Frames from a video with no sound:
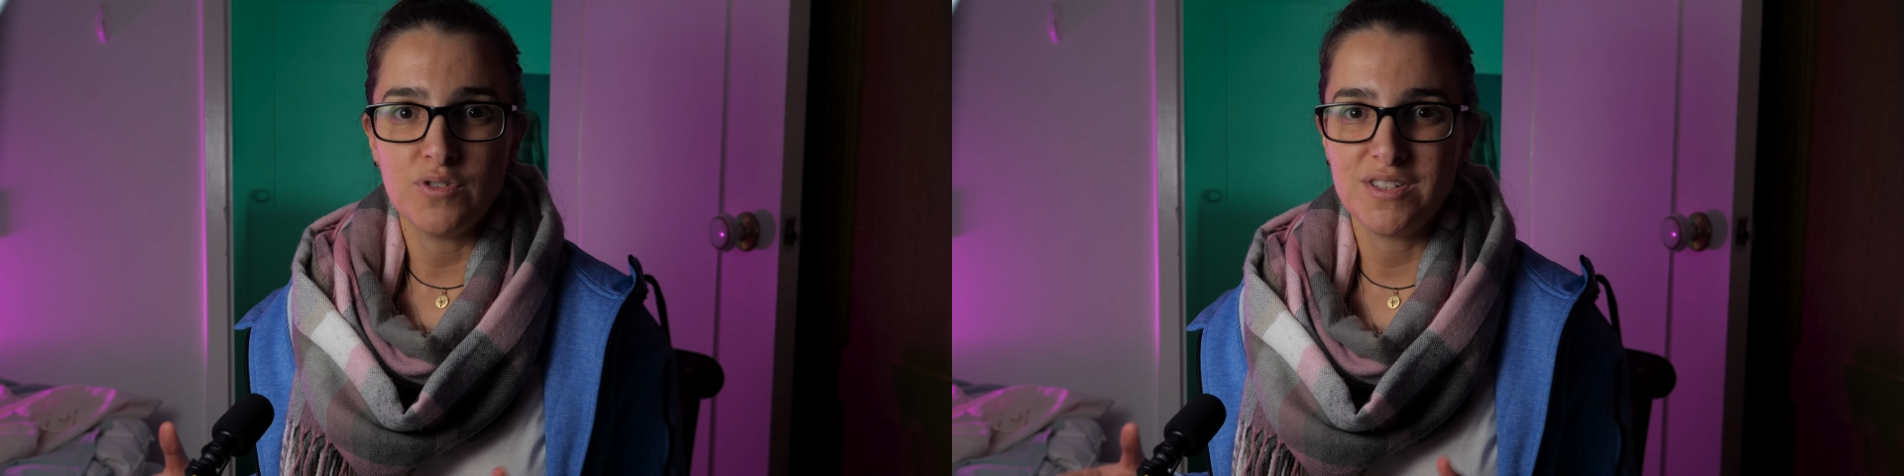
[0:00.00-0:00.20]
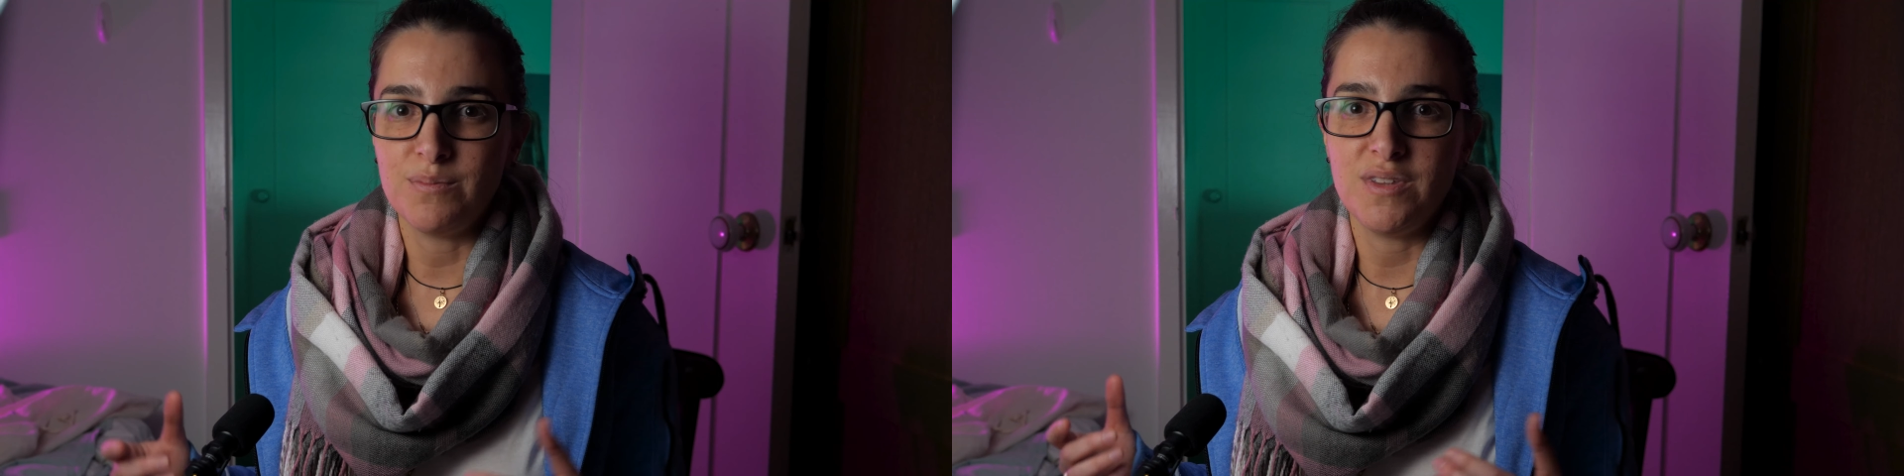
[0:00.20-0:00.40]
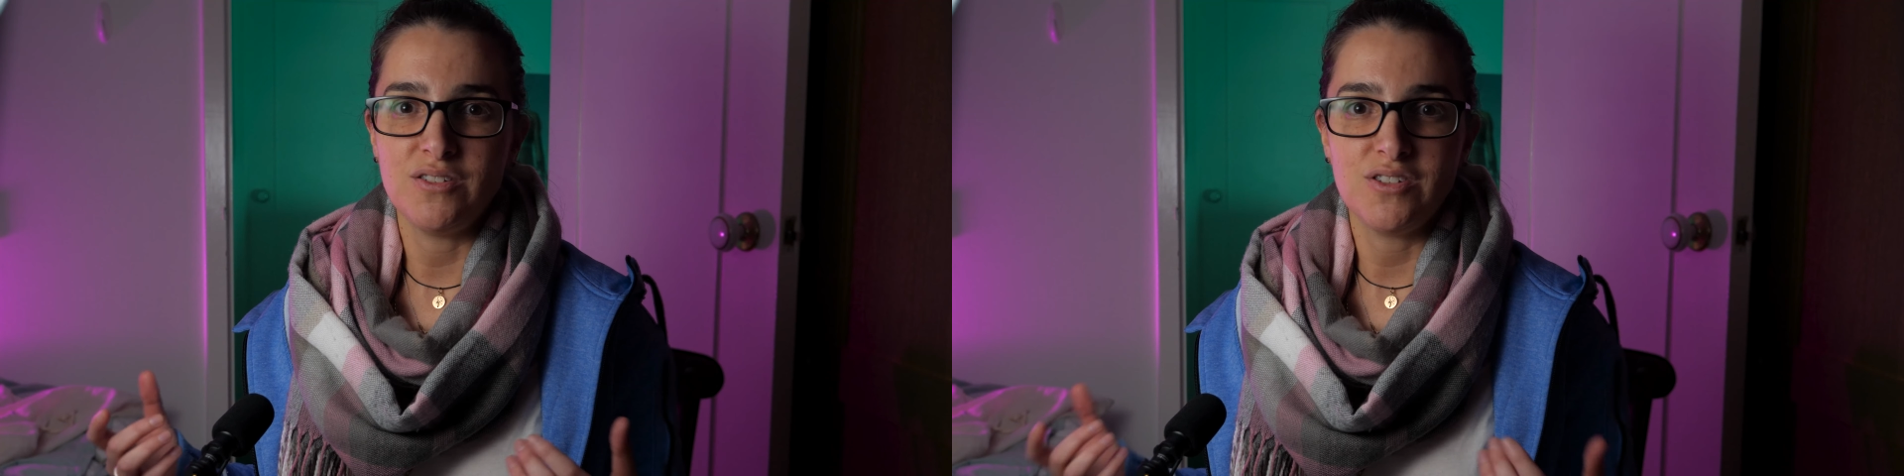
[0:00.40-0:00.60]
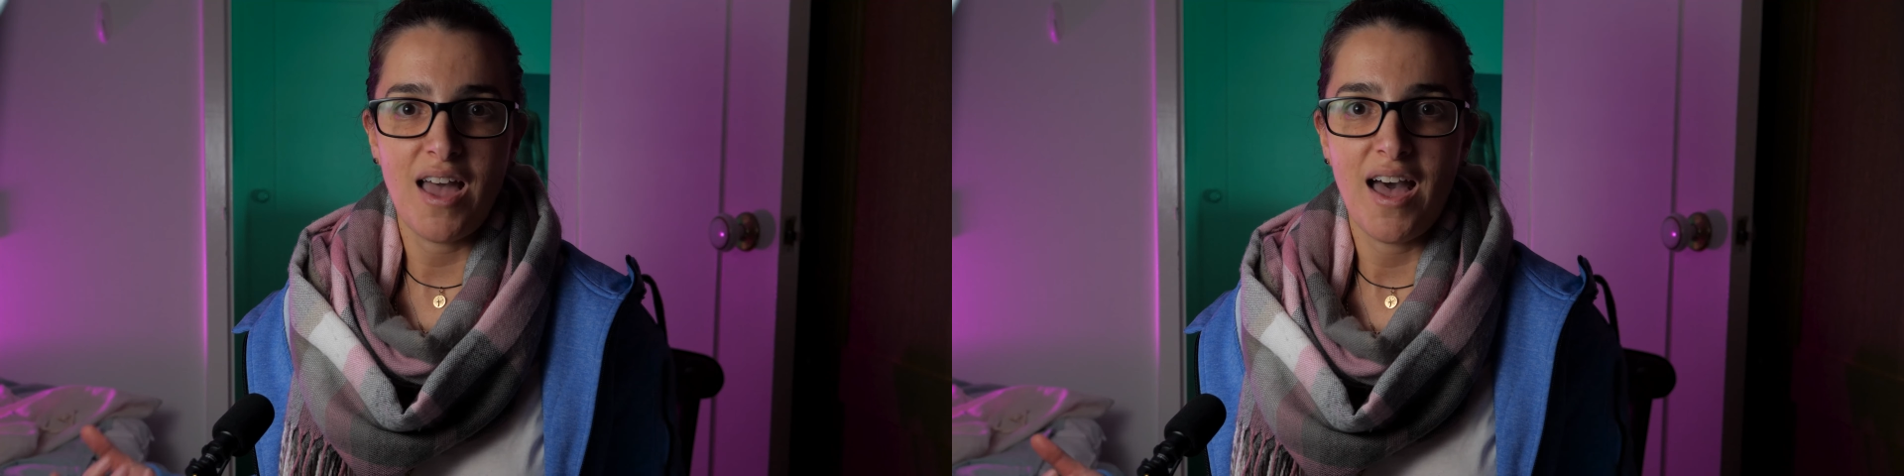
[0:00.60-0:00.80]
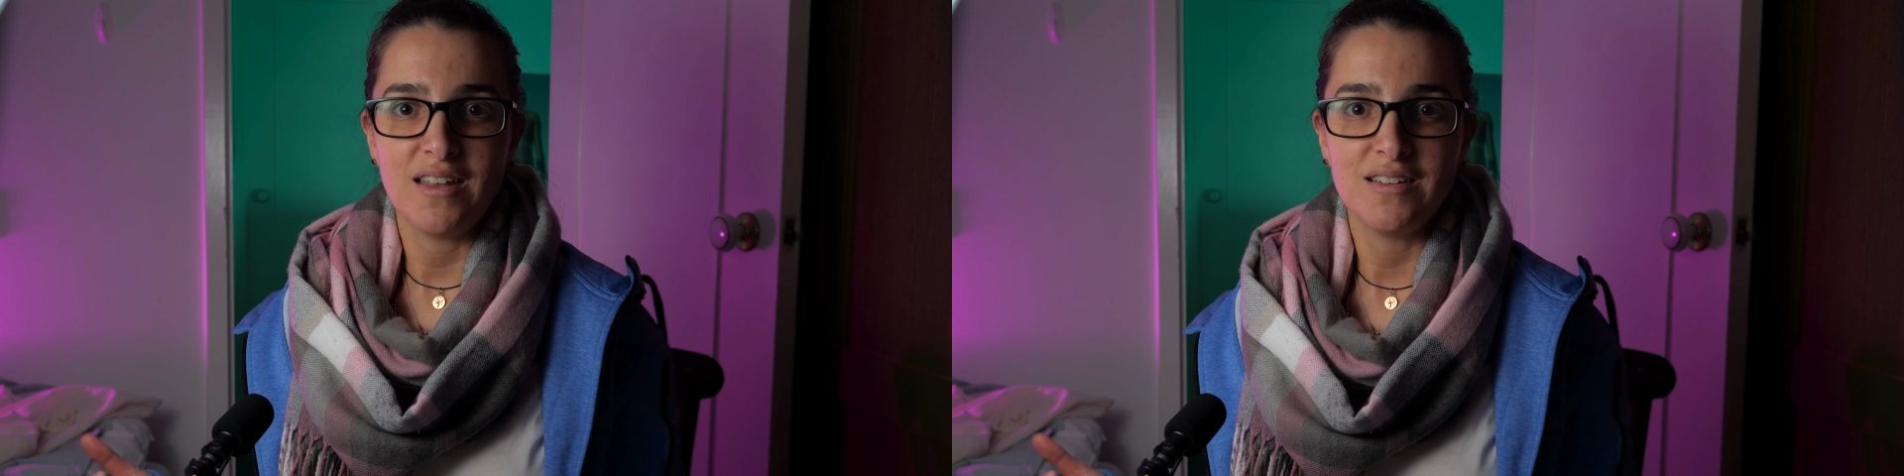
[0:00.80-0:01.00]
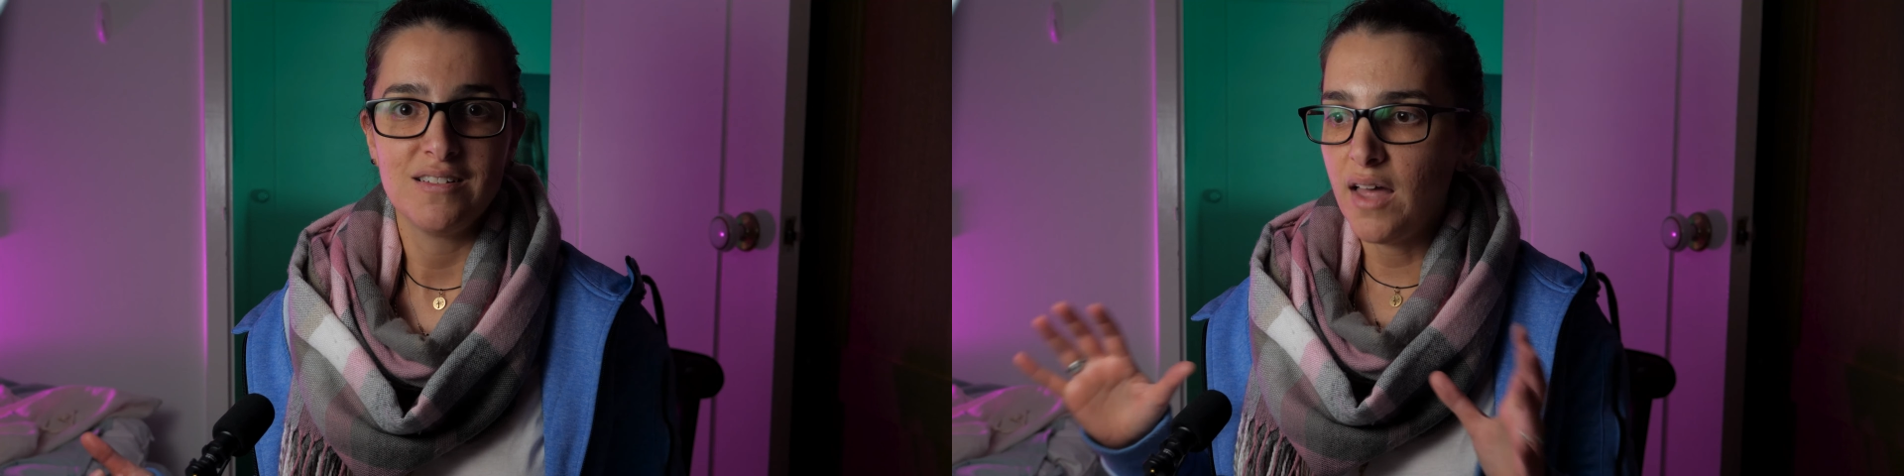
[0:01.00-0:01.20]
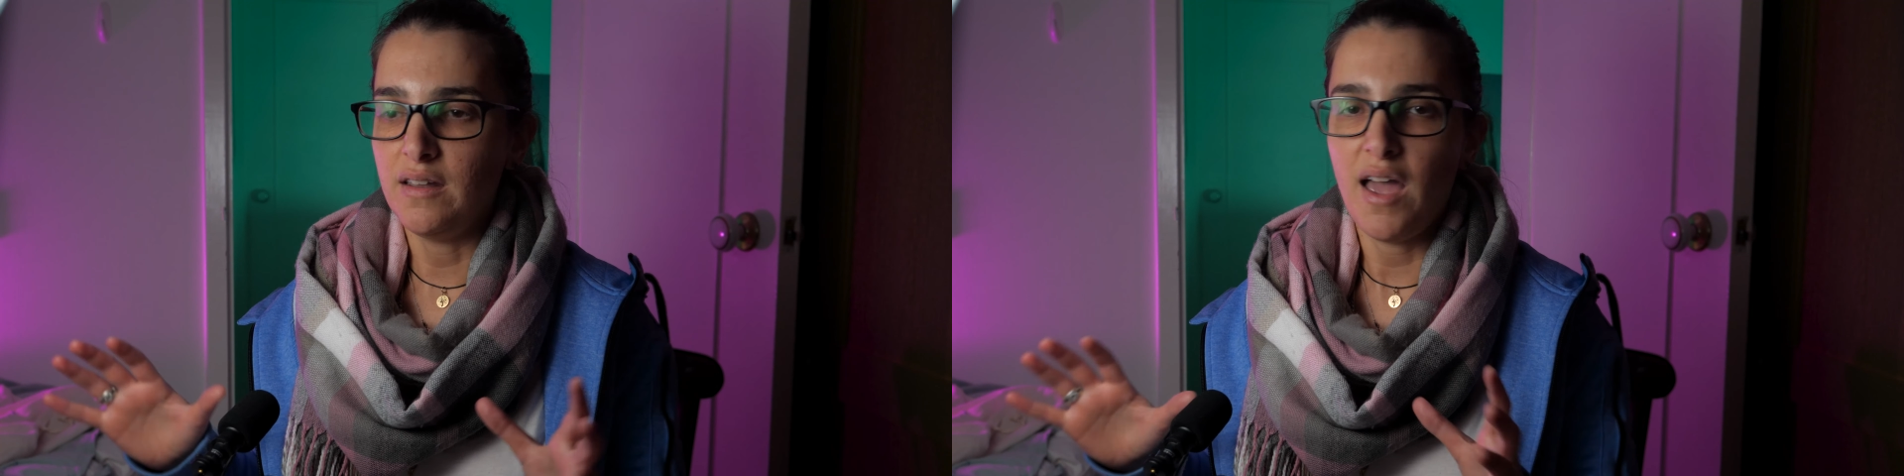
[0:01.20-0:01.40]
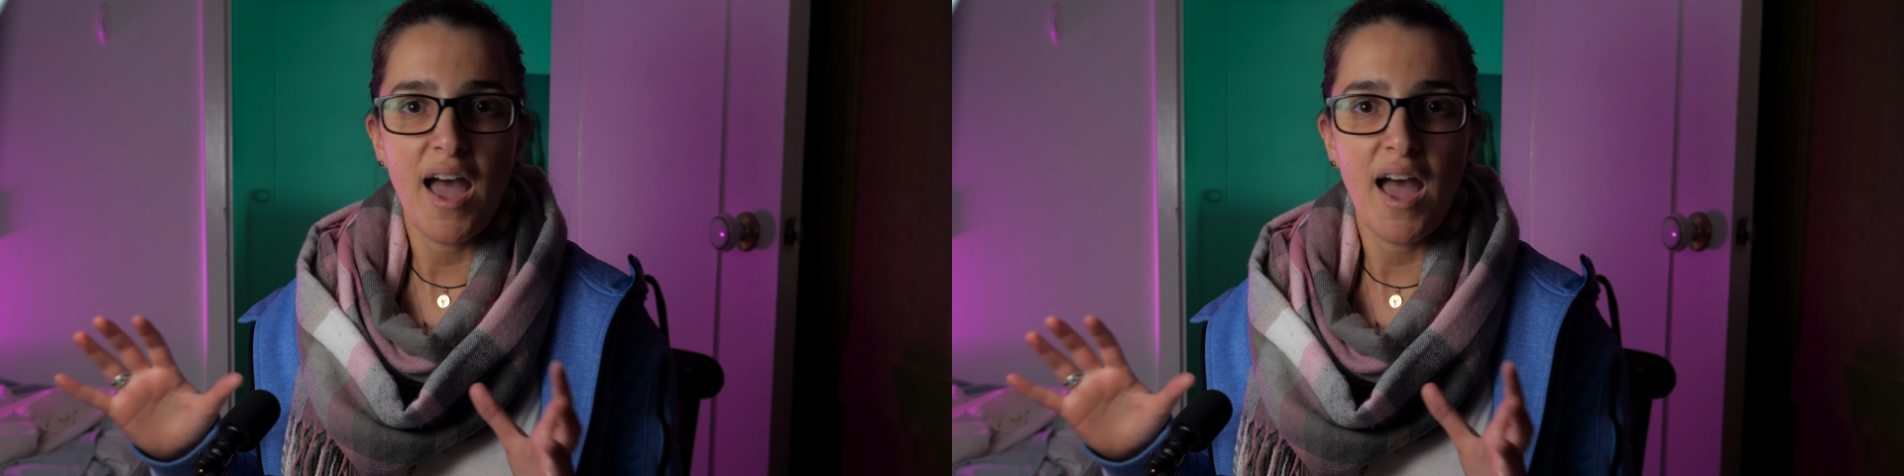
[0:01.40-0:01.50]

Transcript: something to add an